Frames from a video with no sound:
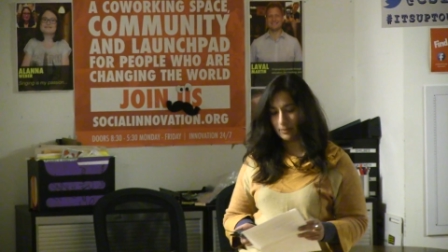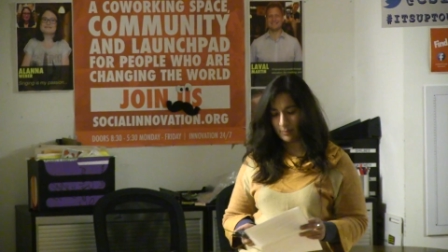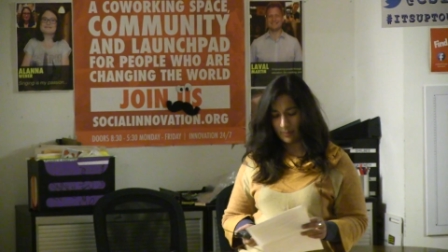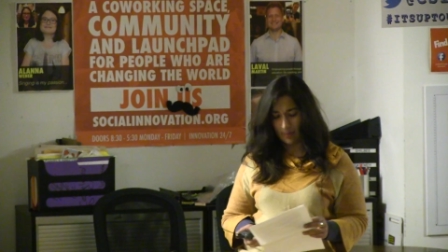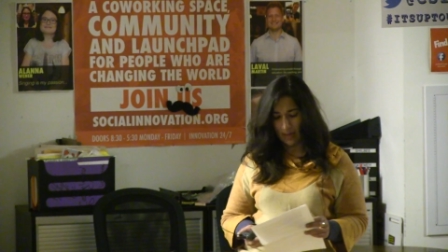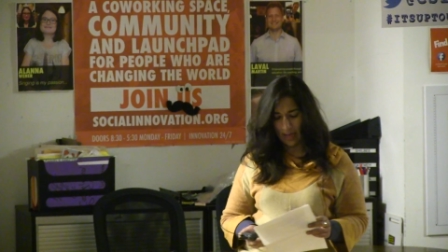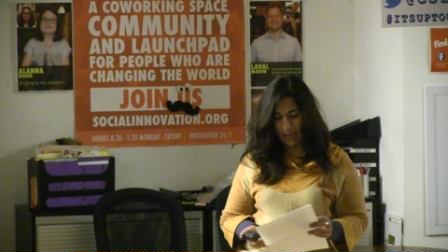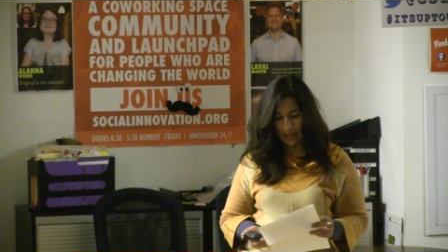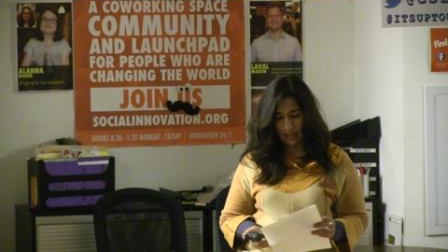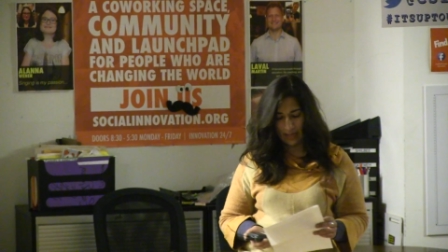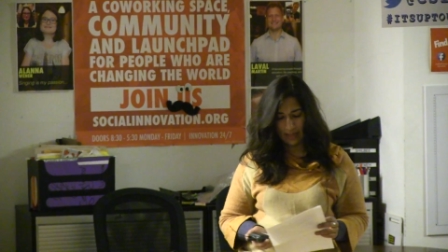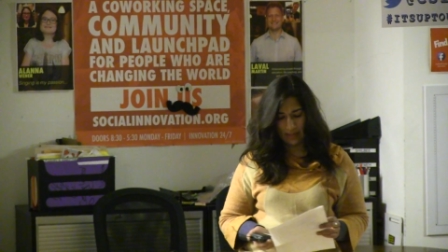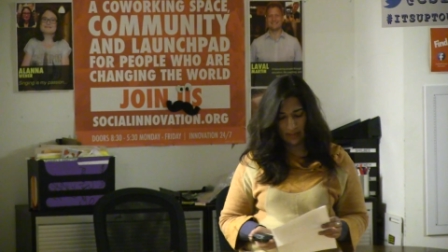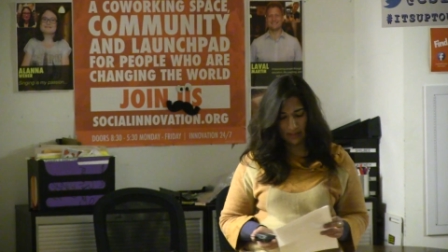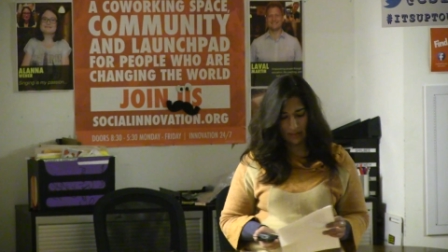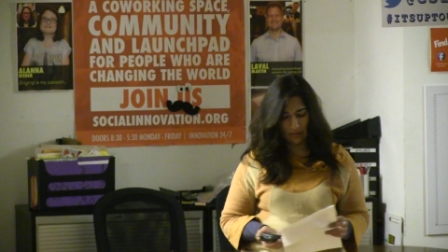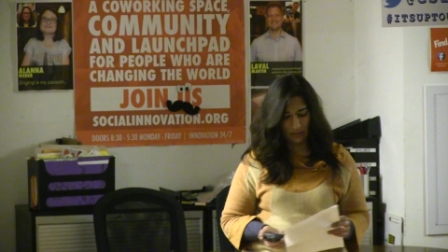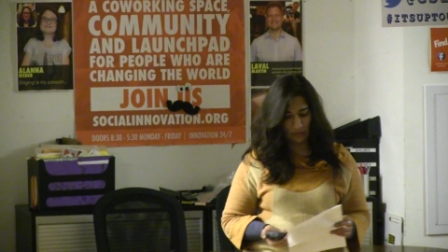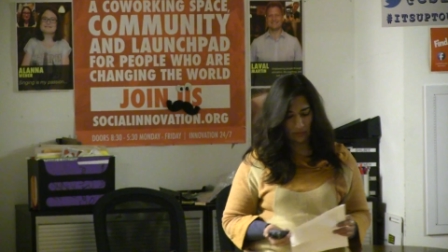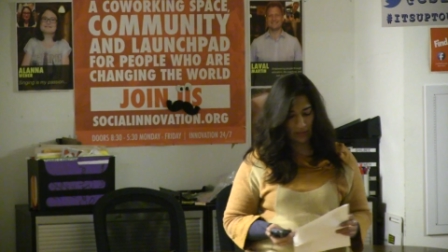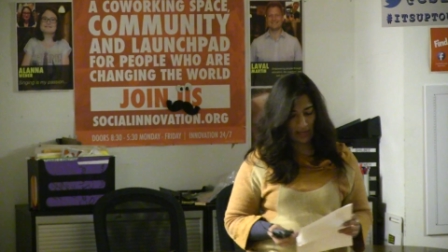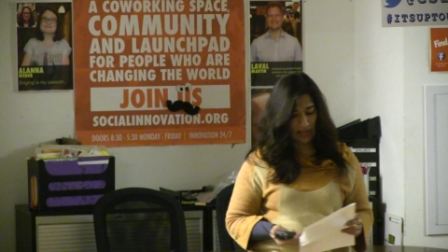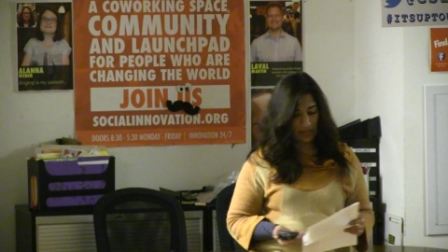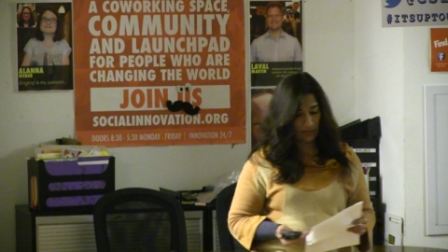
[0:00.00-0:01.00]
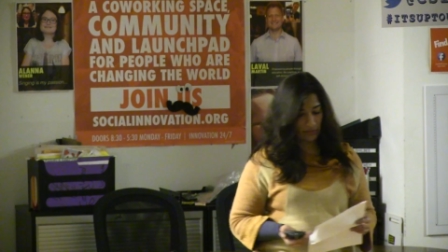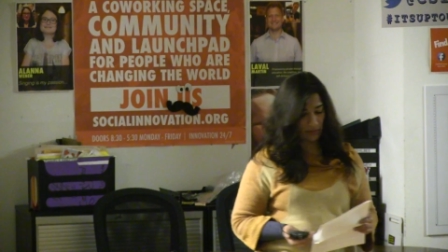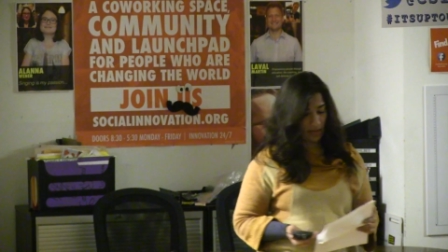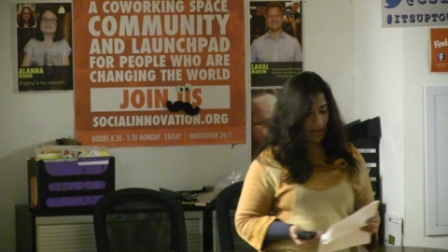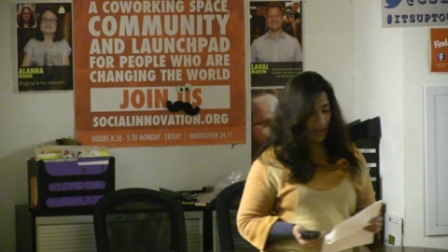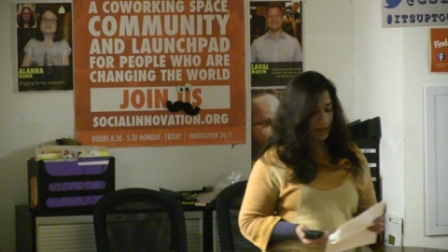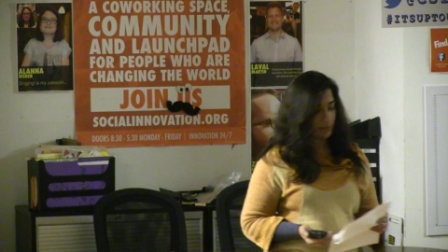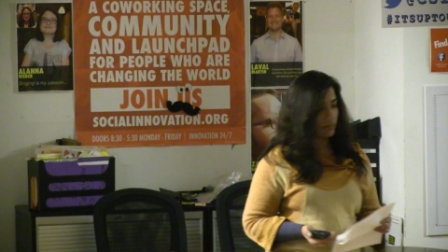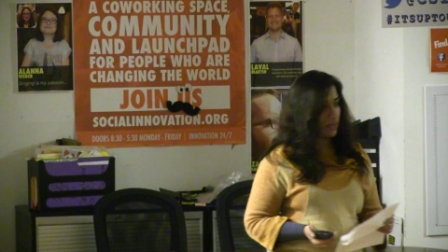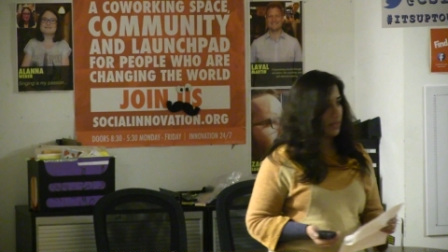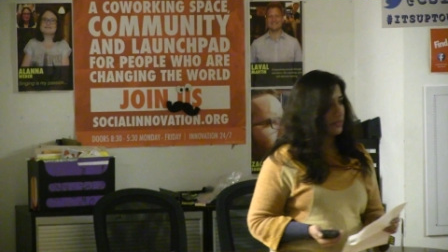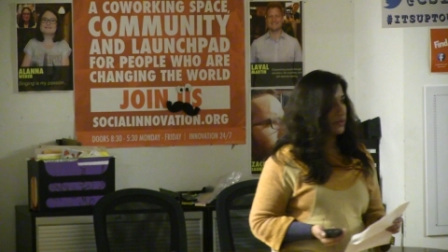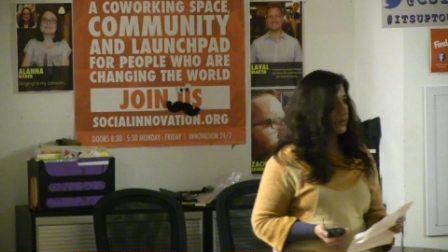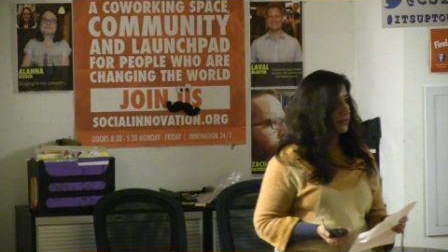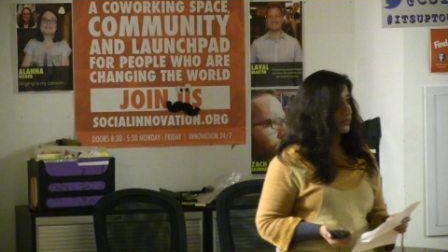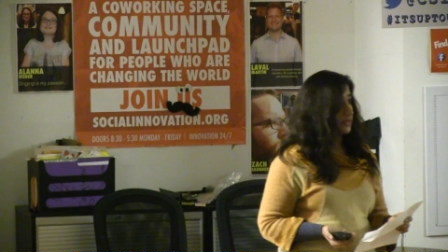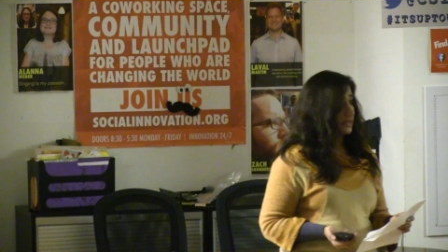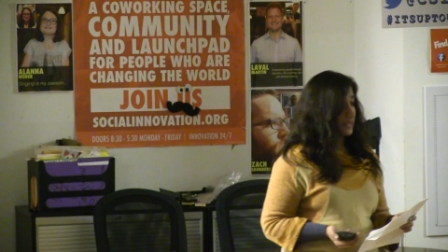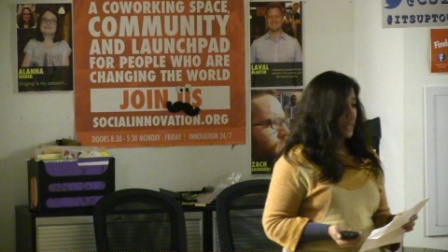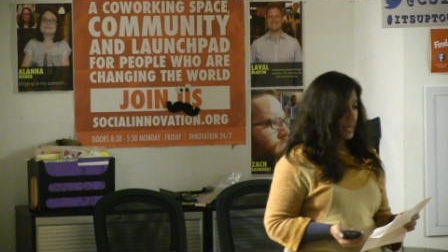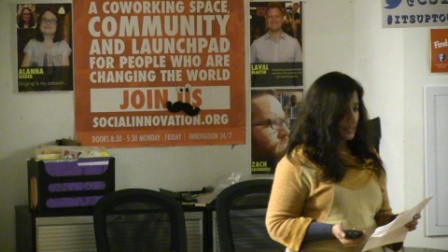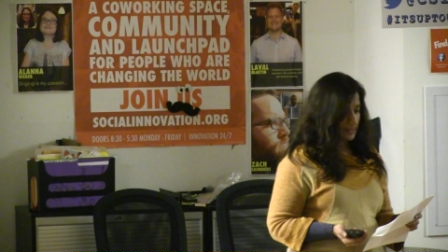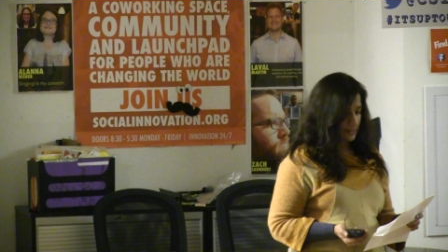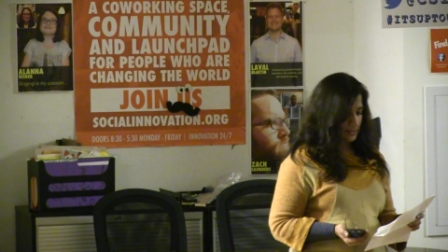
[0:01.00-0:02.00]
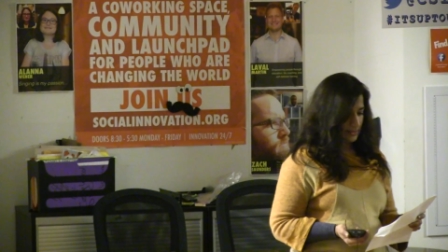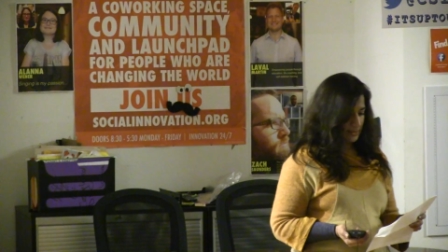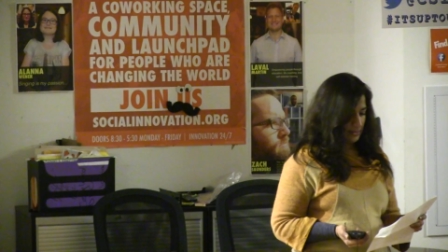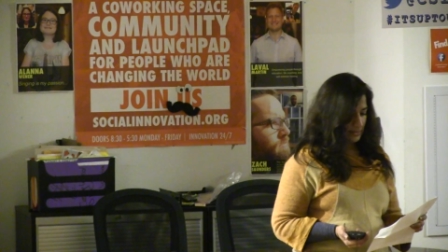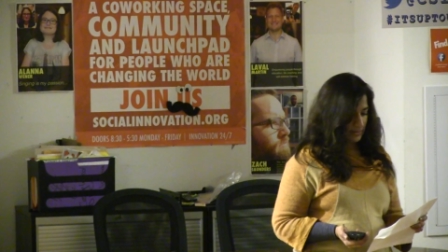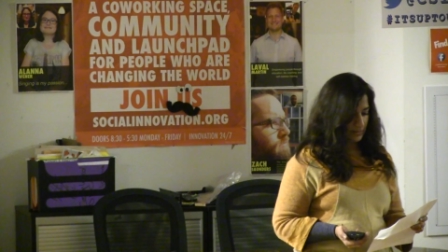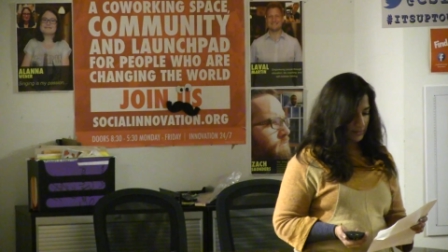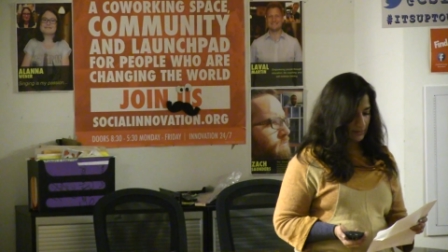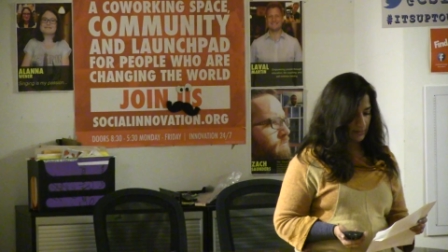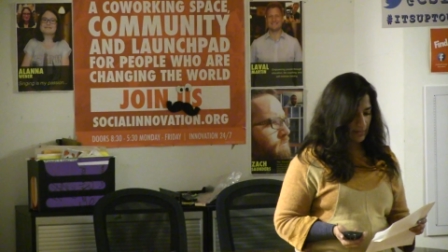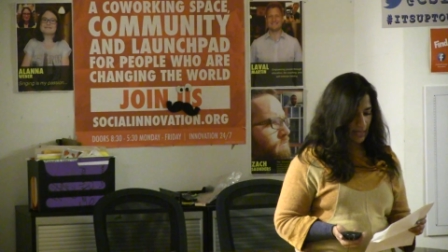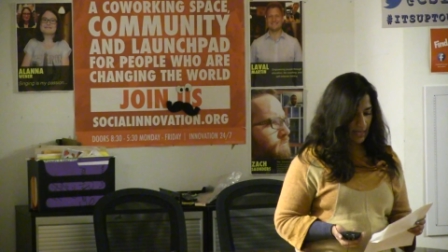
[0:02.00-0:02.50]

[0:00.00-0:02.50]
my great-grandmother relented